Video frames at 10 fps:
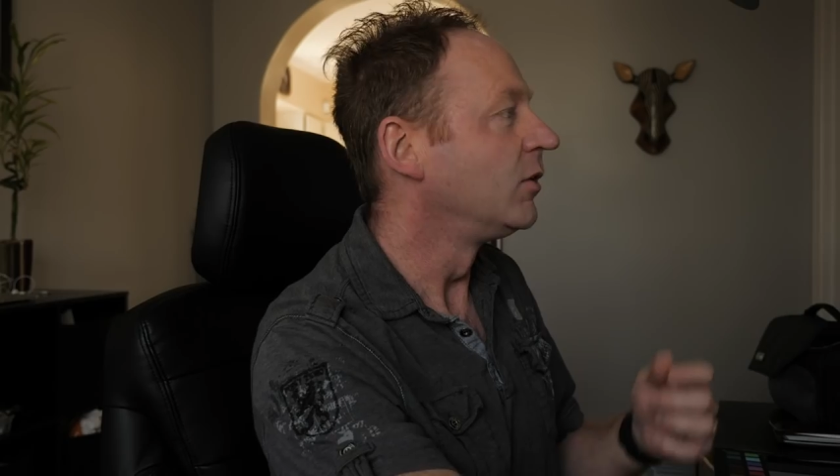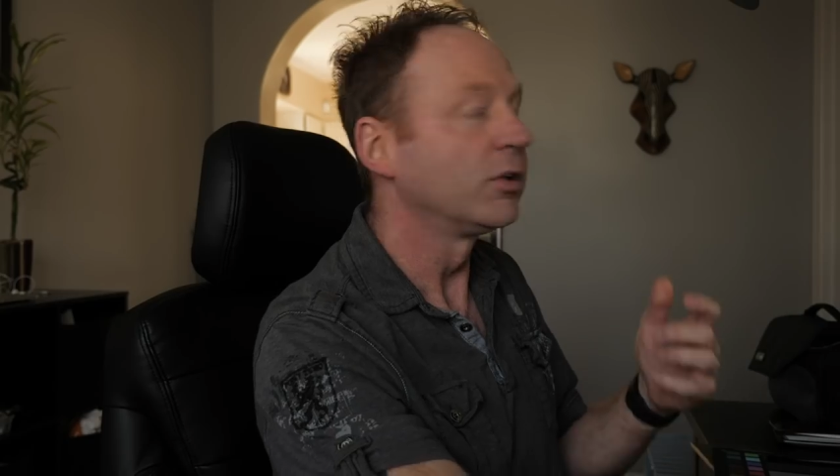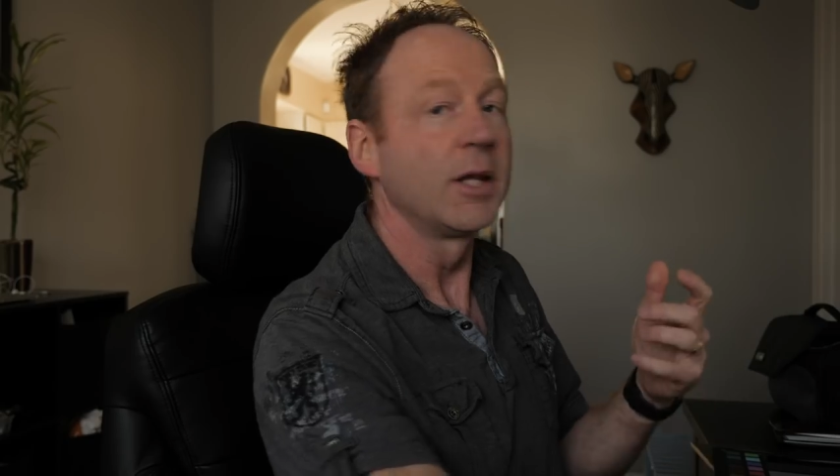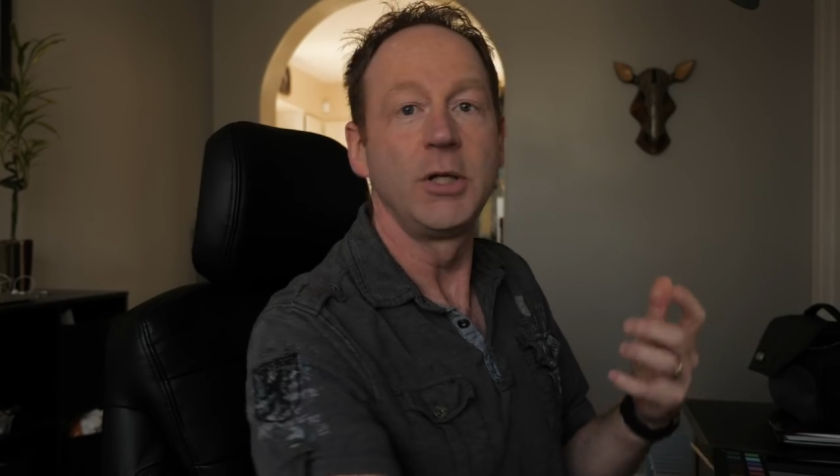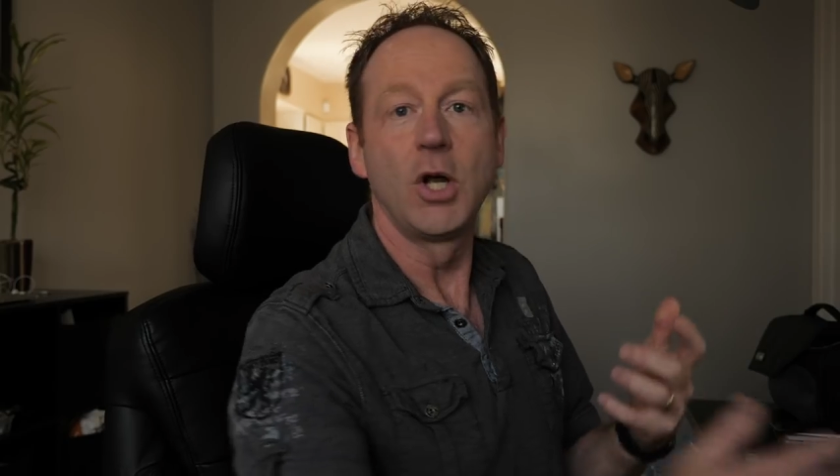
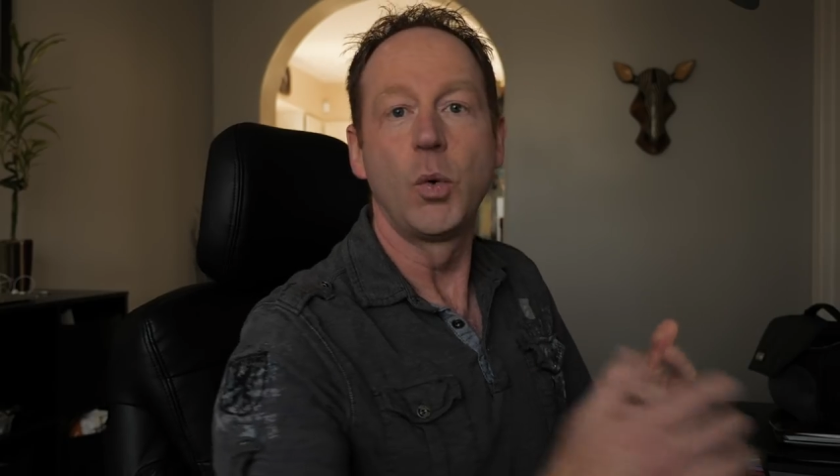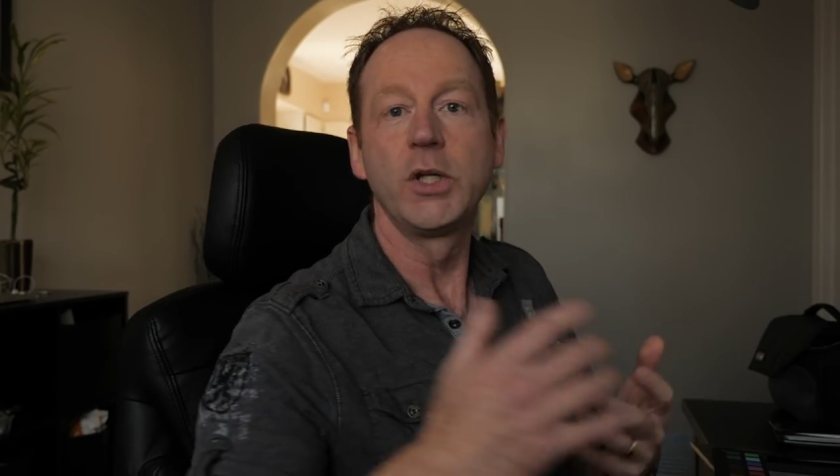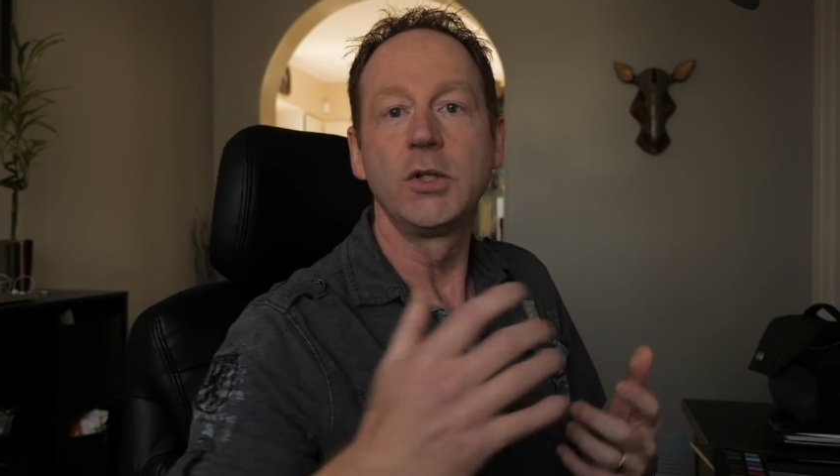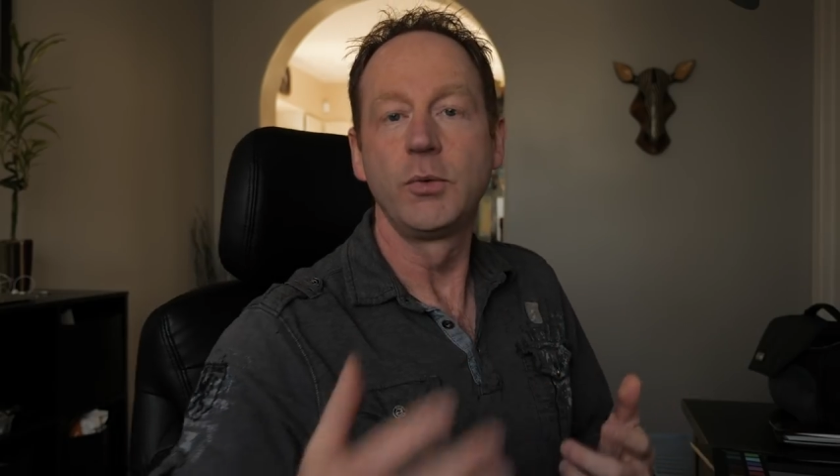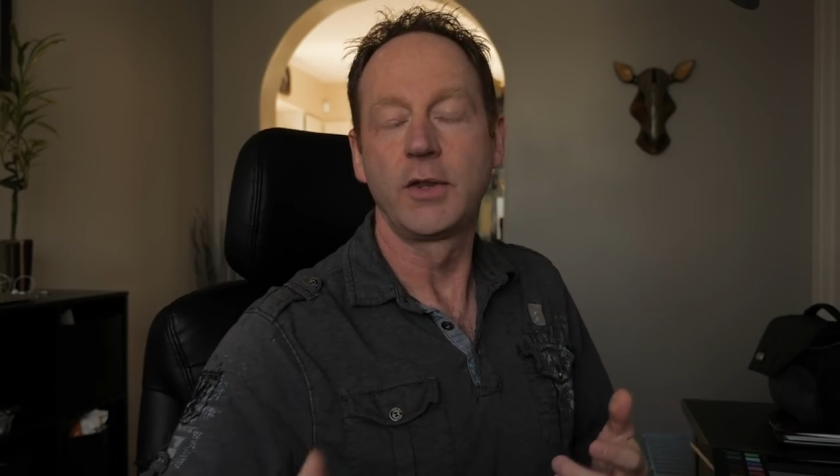So let me know
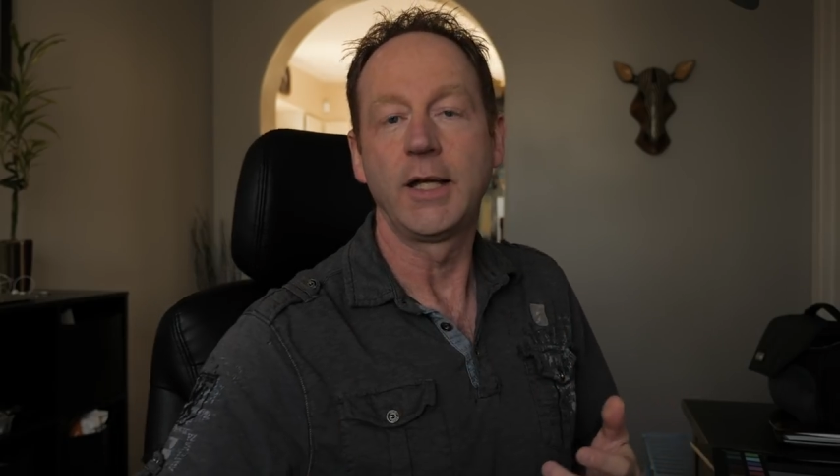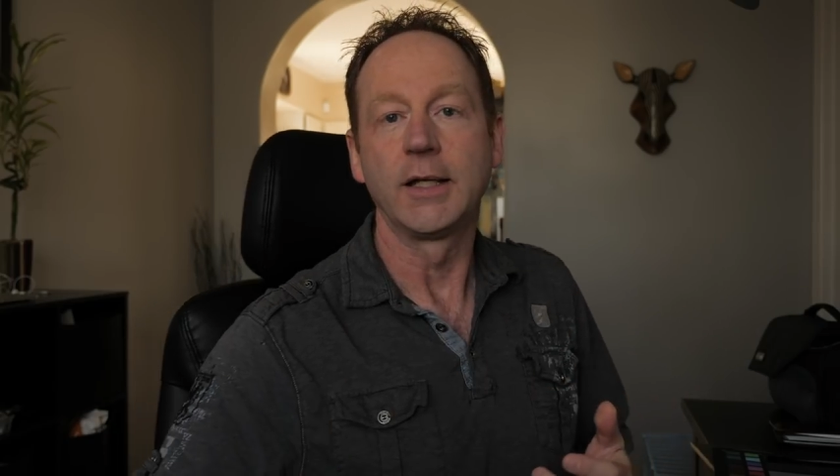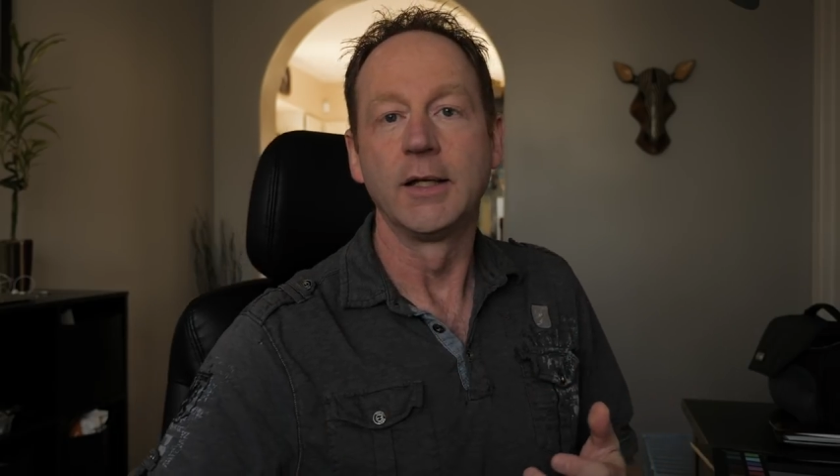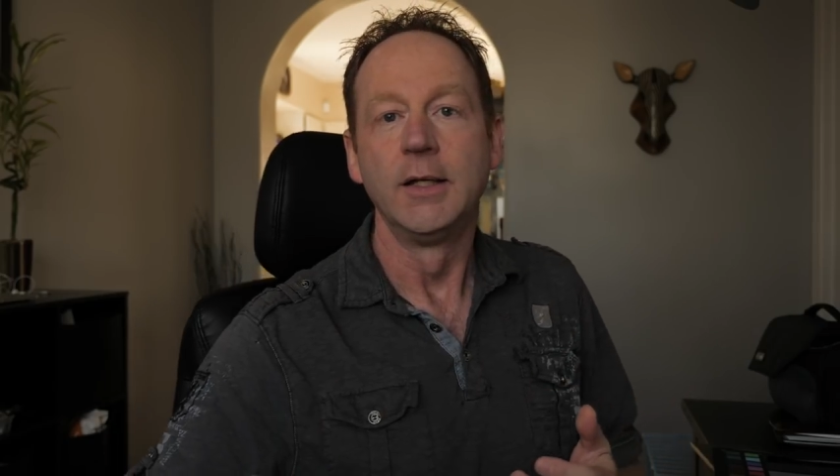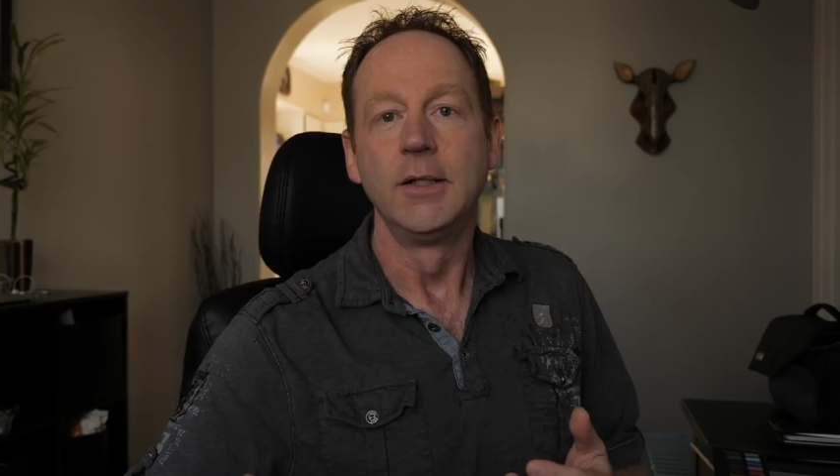what you
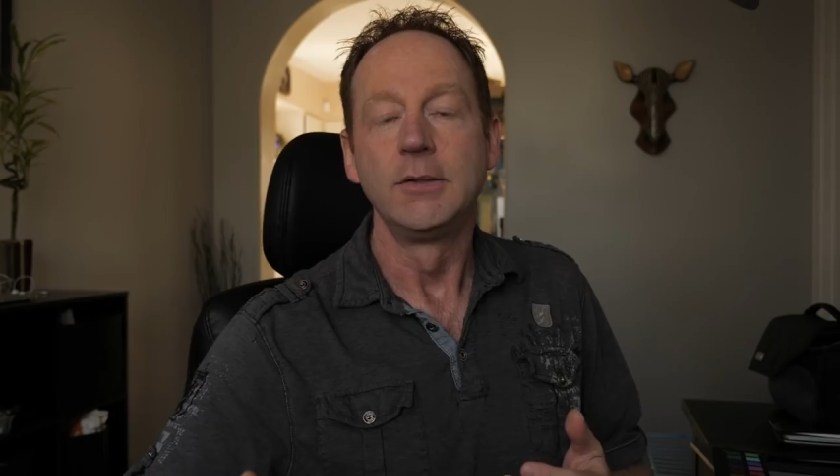think.